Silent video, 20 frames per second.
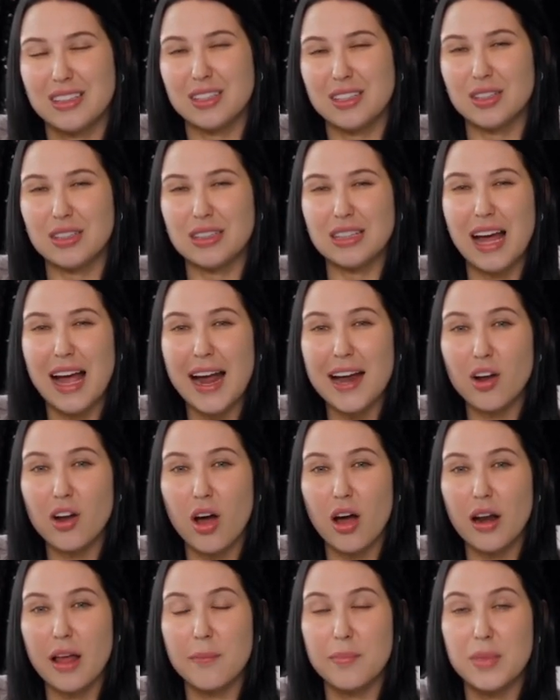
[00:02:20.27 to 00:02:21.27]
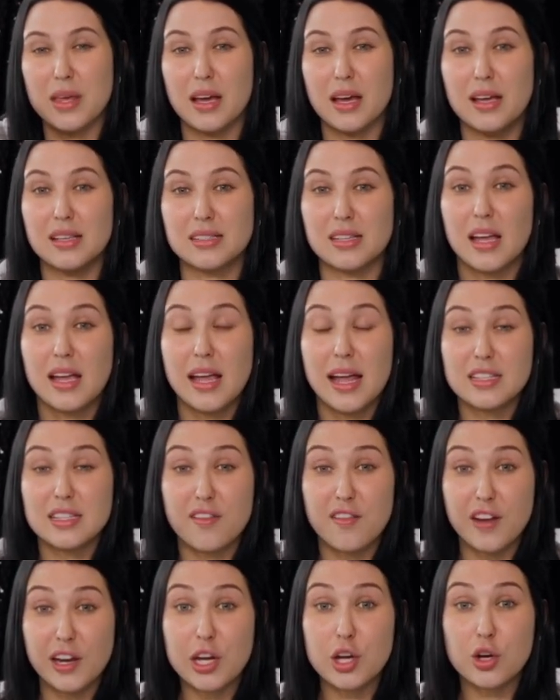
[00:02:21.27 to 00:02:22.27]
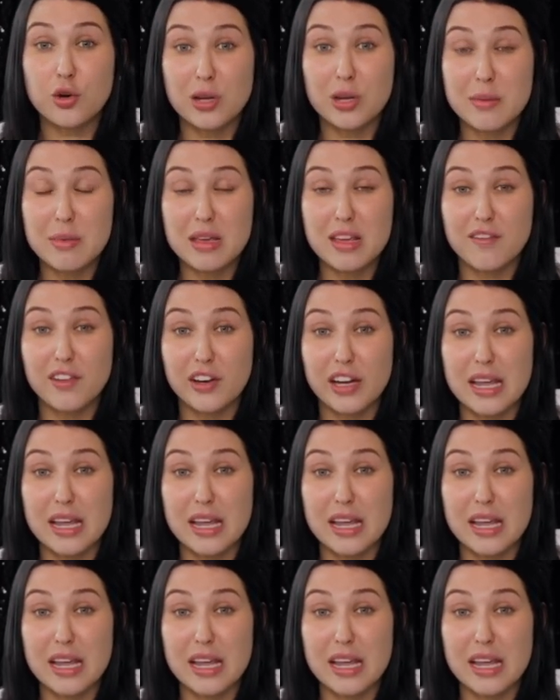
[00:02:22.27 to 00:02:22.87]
line on it because it's a very creamy,